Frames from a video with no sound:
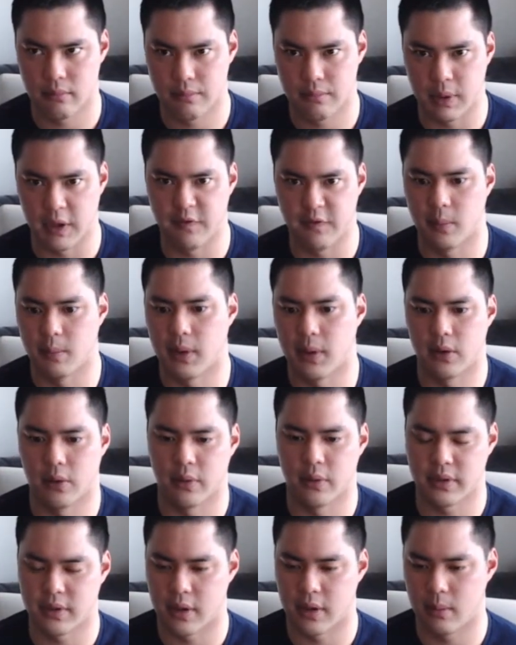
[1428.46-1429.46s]
be familiar
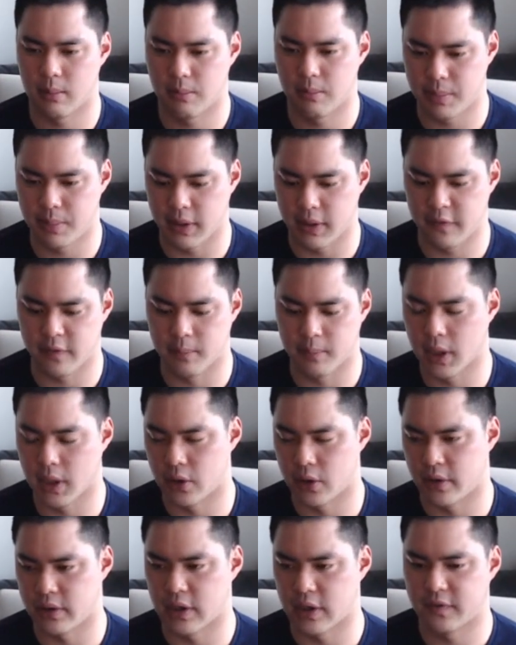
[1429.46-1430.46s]

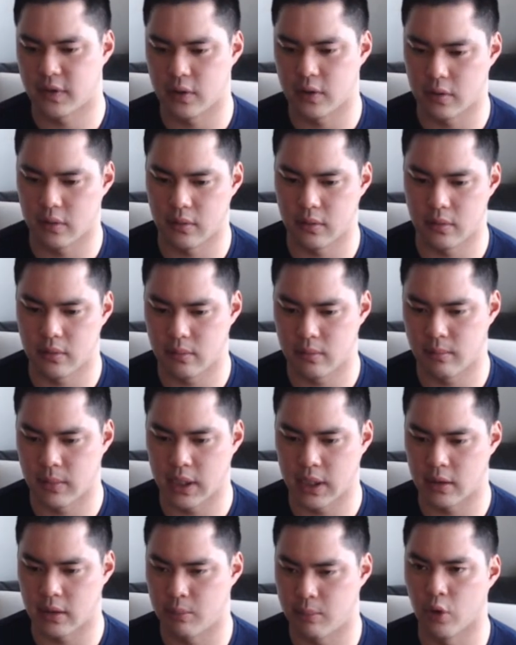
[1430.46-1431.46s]
enough to
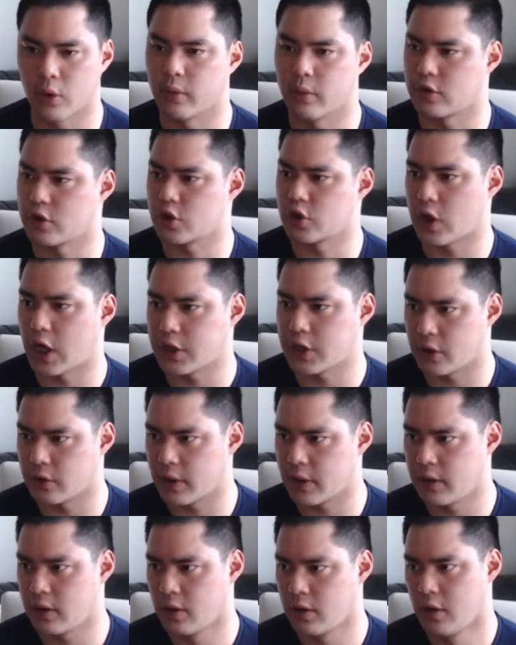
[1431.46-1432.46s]
make it work with your strategy,
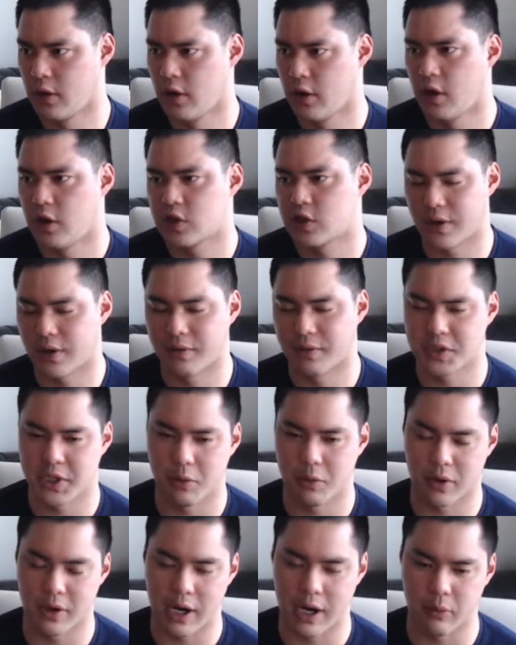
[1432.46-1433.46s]
right? So
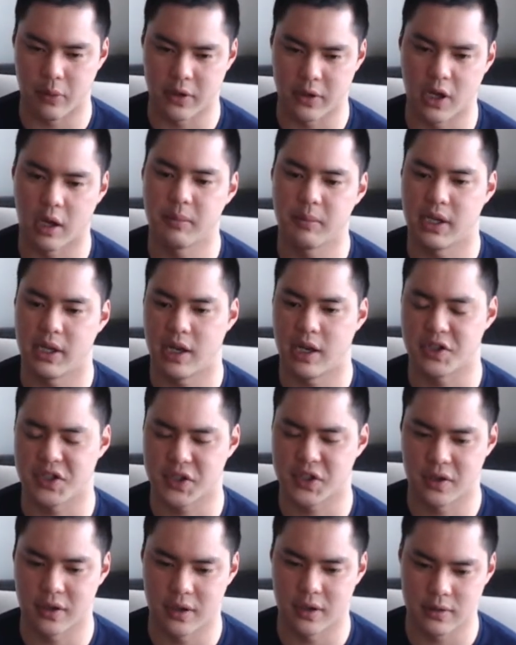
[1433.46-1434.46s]
obviously, where I would not be as
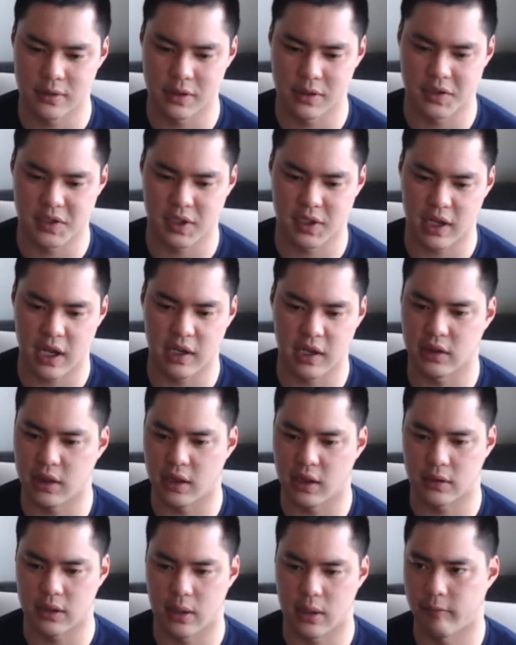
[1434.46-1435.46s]
good is like
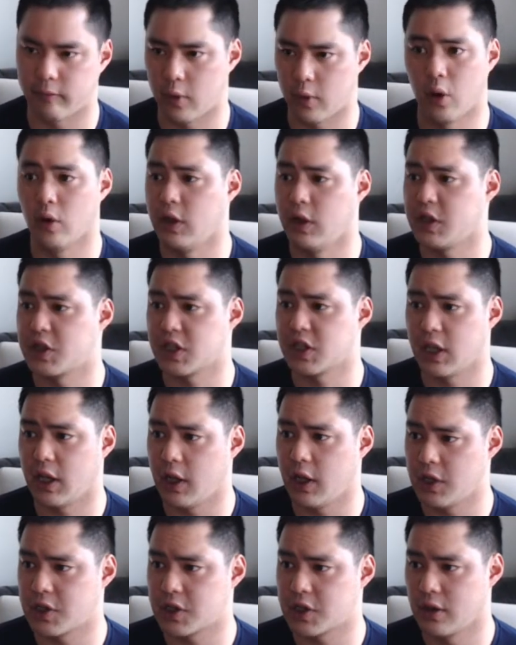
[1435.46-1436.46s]
anything kind of early
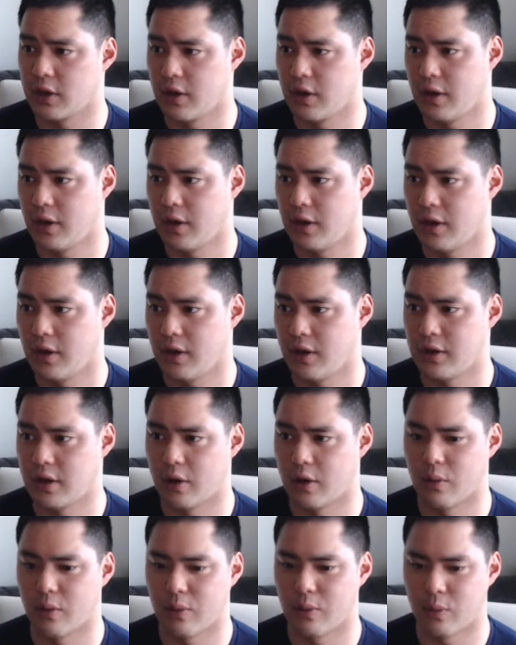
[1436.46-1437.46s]
stage,
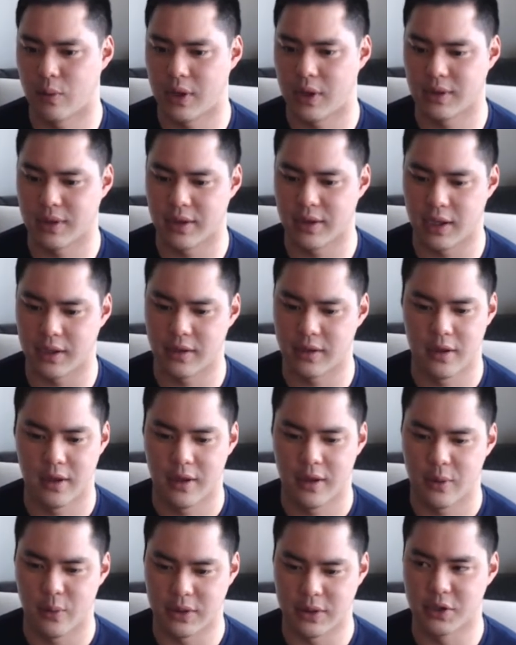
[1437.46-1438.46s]

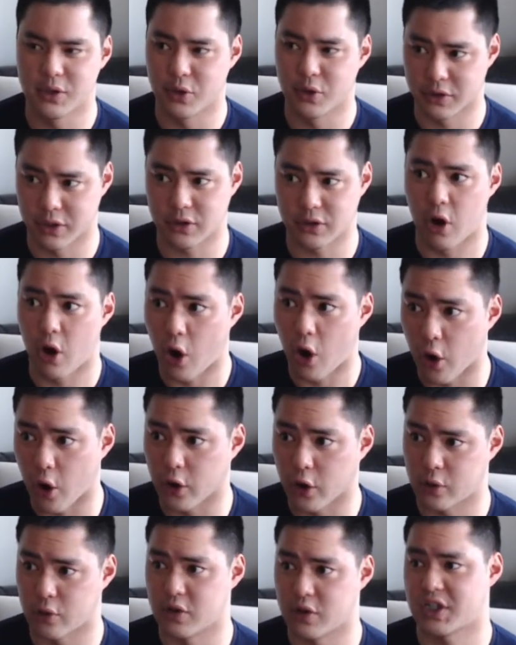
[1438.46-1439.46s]
when they're doing like the
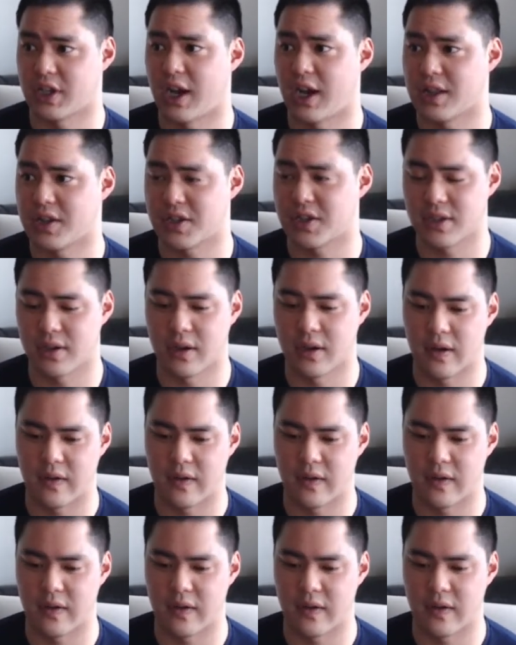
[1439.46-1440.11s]
hardcore science stuff.